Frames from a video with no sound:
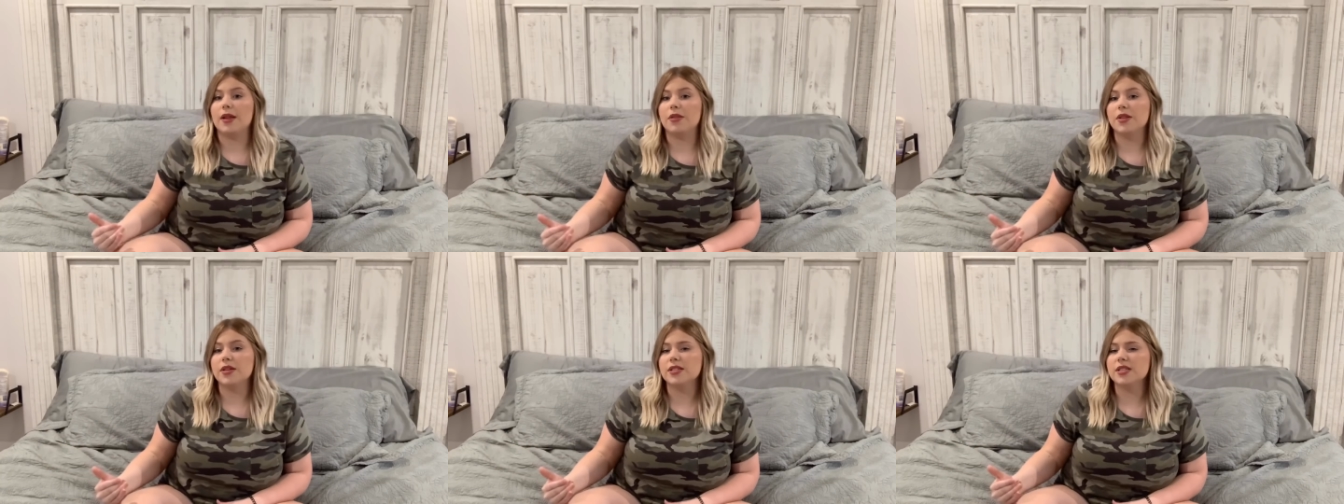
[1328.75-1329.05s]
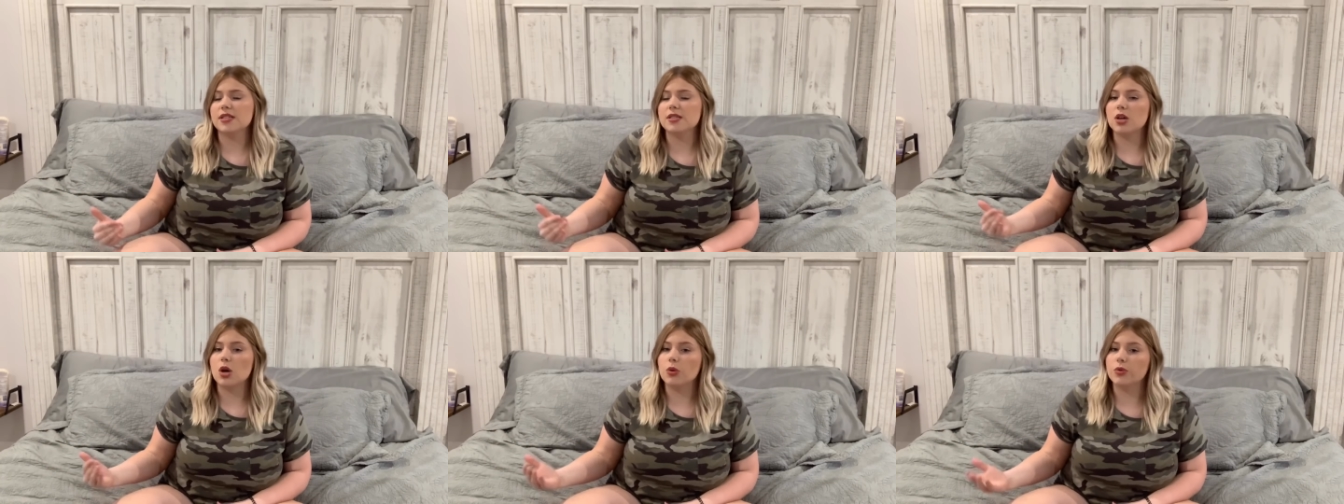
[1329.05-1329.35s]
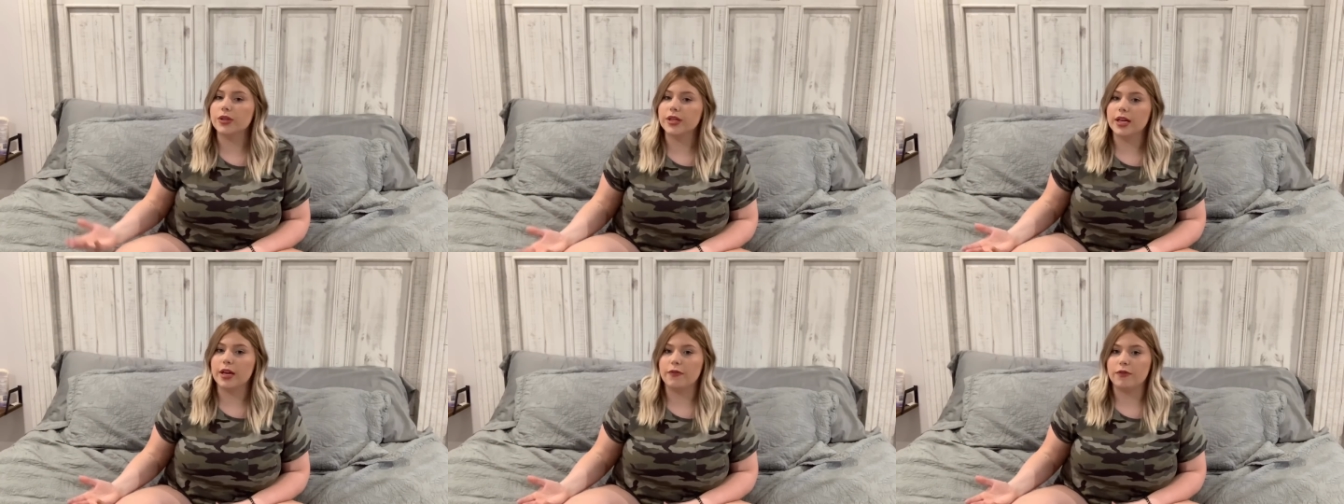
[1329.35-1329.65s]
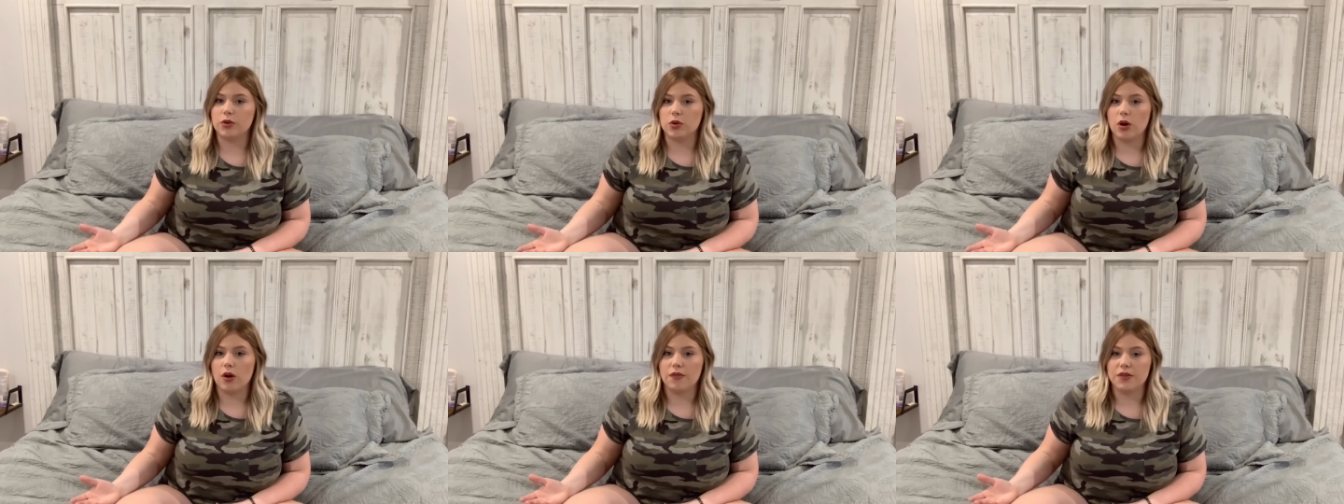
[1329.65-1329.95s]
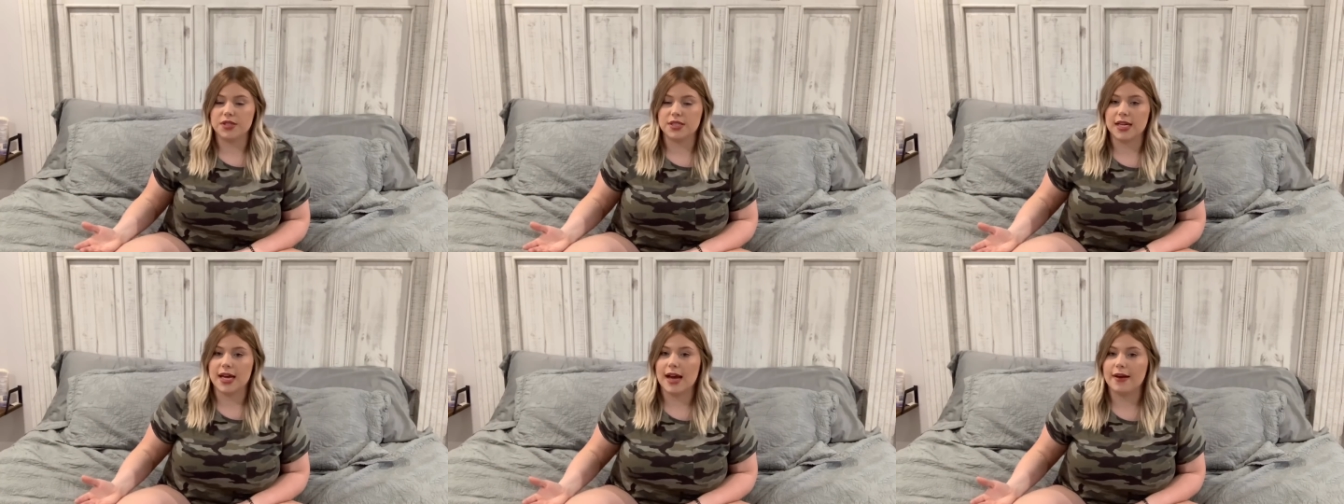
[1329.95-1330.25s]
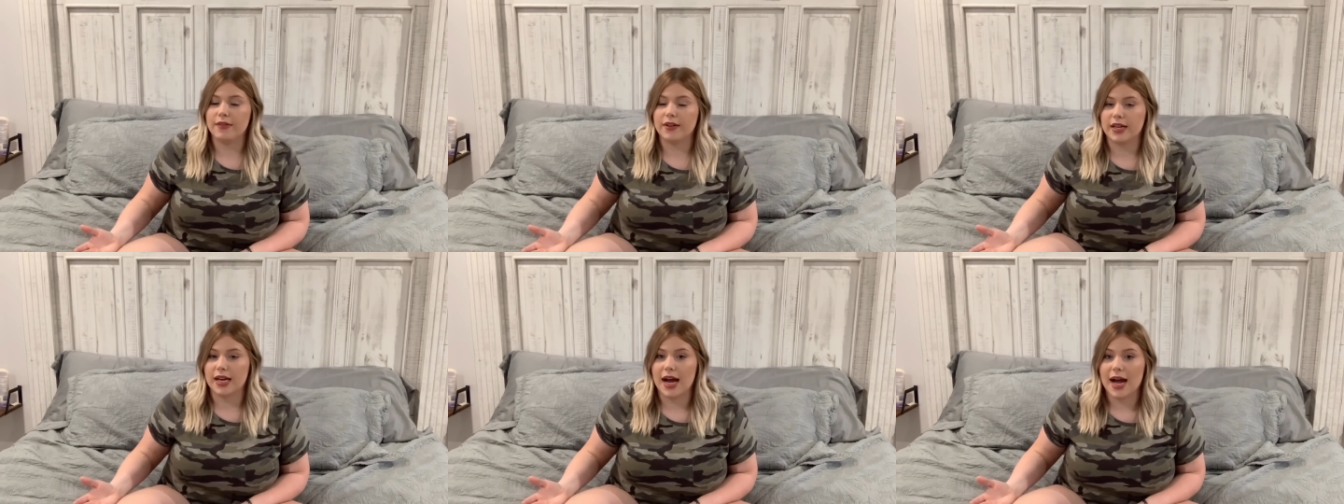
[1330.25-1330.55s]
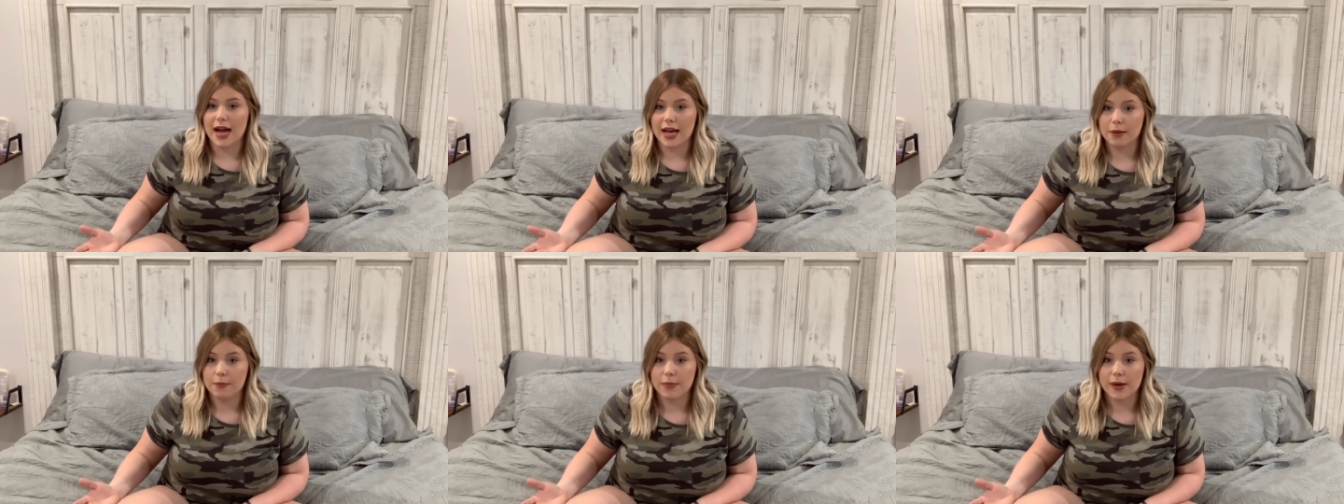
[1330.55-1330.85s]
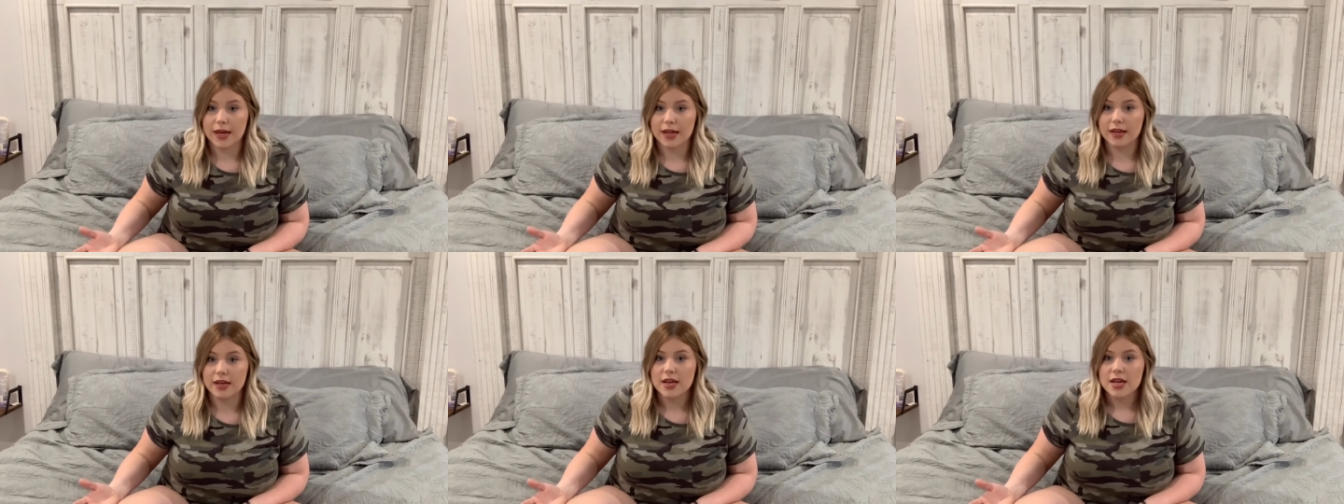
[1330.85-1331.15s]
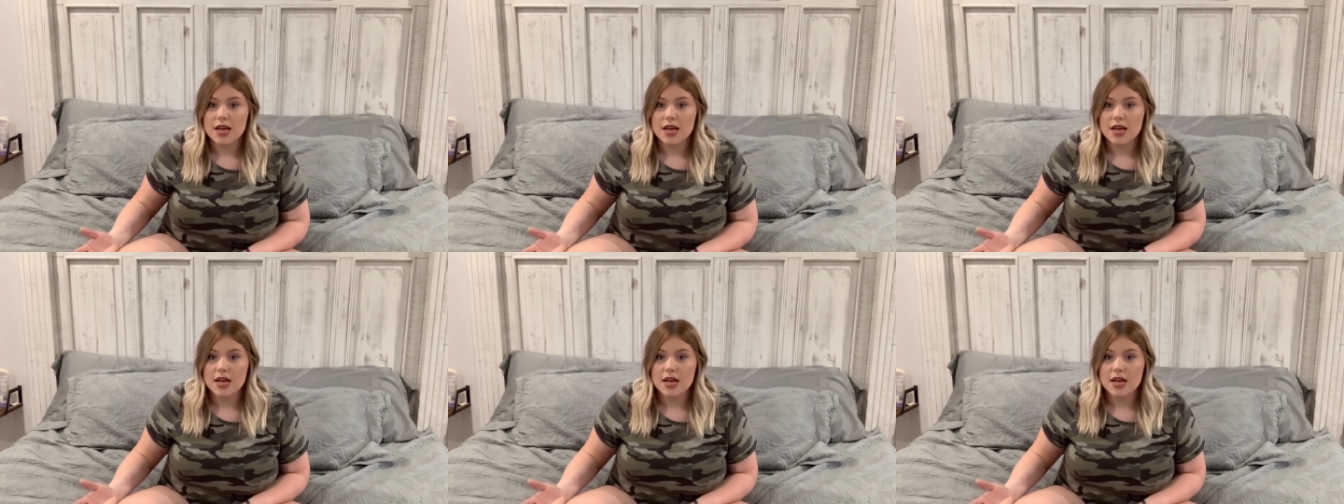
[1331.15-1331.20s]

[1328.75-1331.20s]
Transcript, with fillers: This is only if you obviously have like a high bed.